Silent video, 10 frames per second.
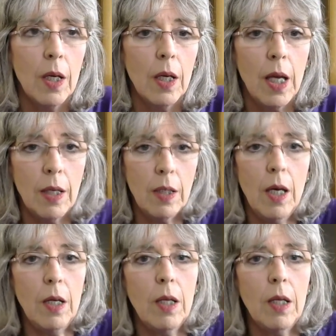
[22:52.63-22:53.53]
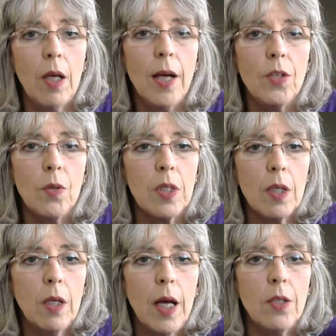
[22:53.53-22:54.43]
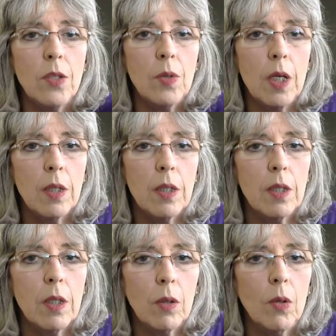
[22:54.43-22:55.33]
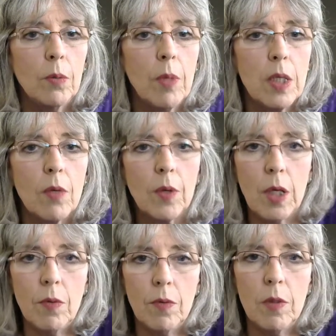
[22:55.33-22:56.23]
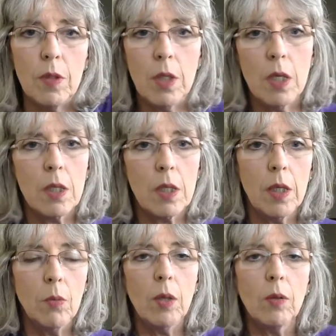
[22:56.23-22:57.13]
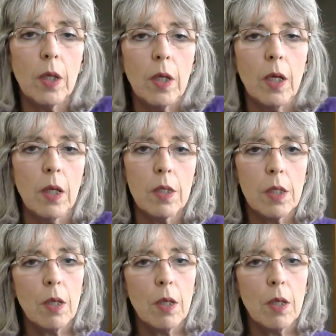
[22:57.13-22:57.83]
and you can tell I do tend to hold myself kind of tensely. Well, look at that and see.